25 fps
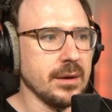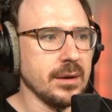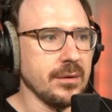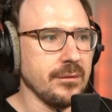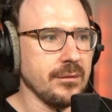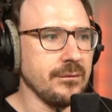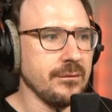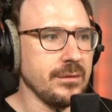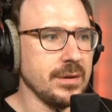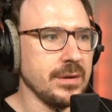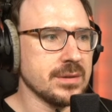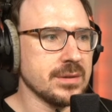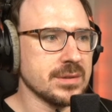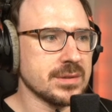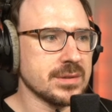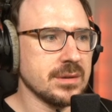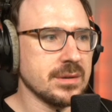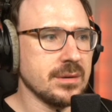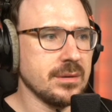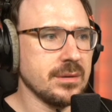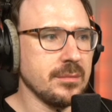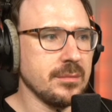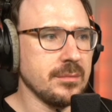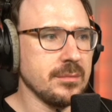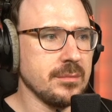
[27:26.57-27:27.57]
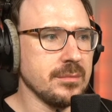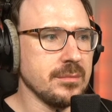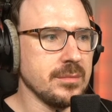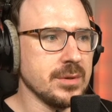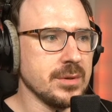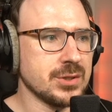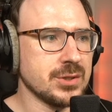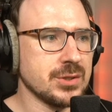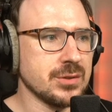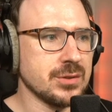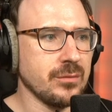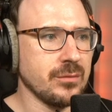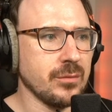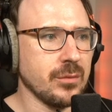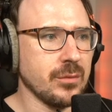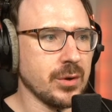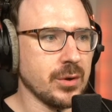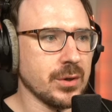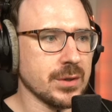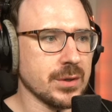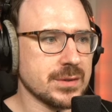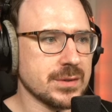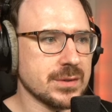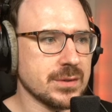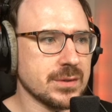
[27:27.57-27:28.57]
Venus mission
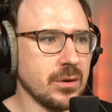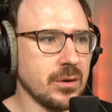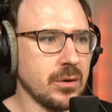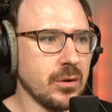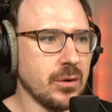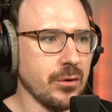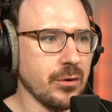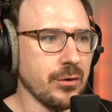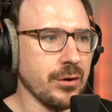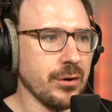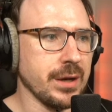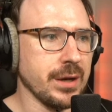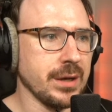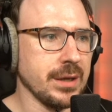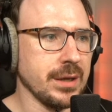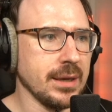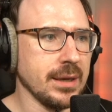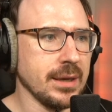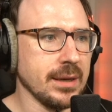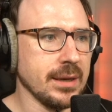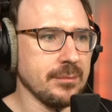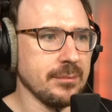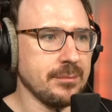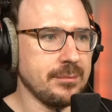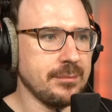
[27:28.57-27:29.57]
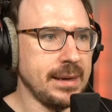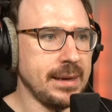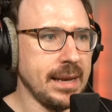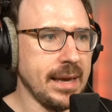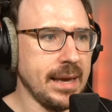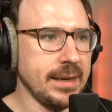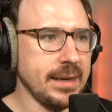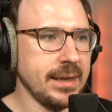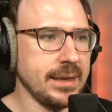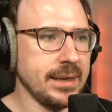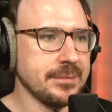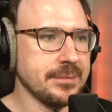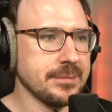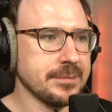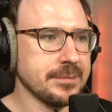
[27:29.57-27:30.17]
was already in planning,